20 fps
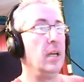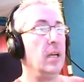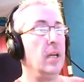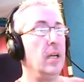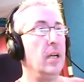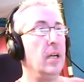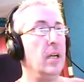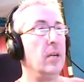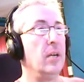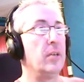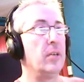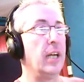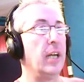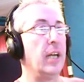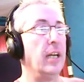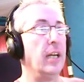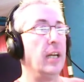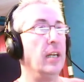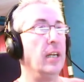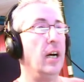Okay,
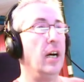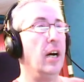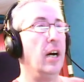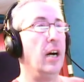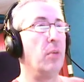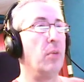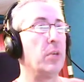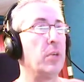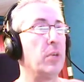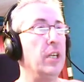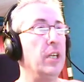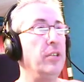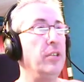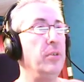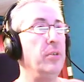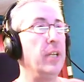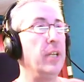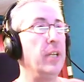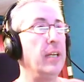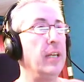we're going to do that
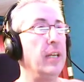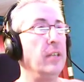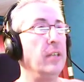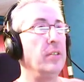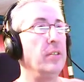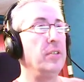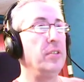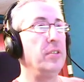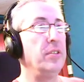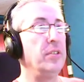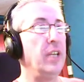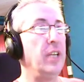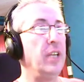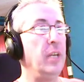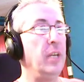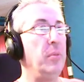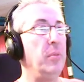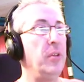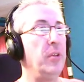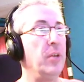same
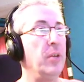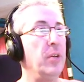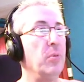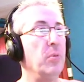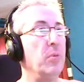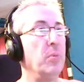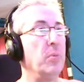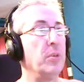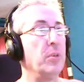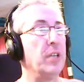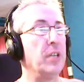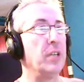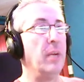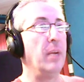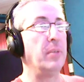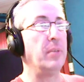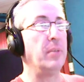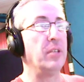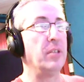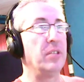thing one more time, but this
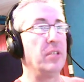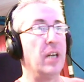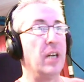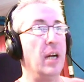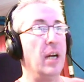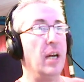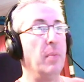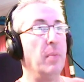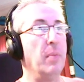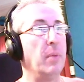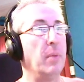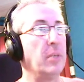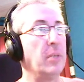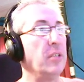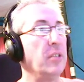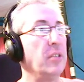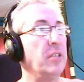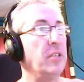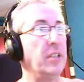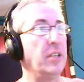time I'm going to
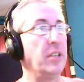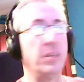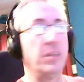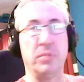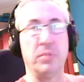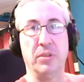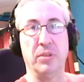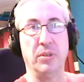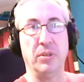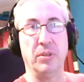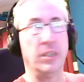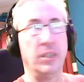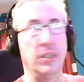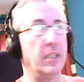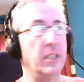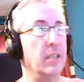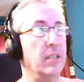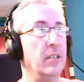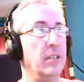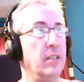set you up so you can
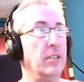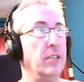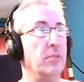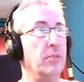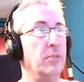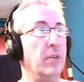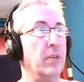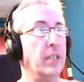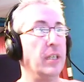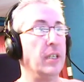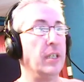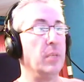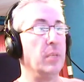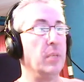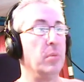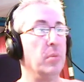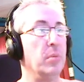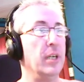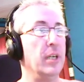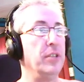continue right into the
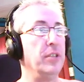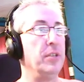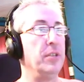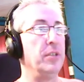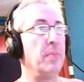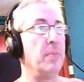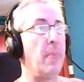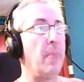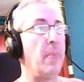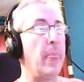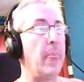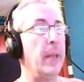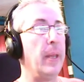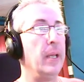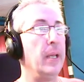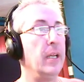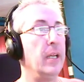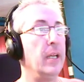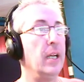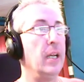bridge.
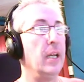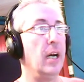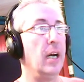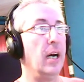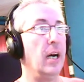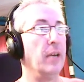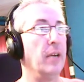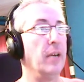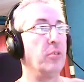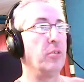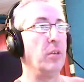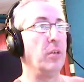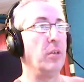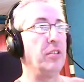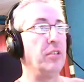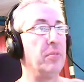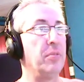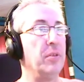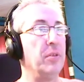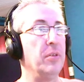Twice through the
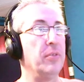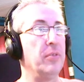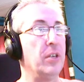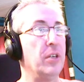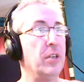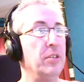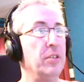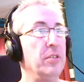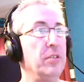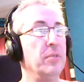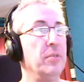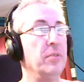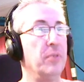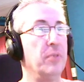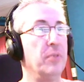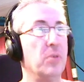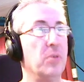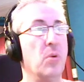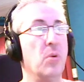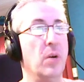verse, full
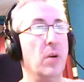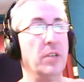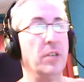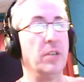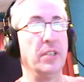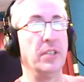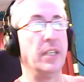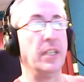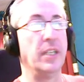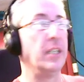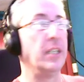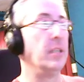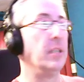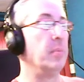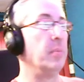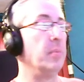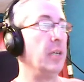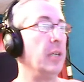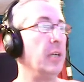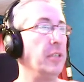chorus, and then into bridge.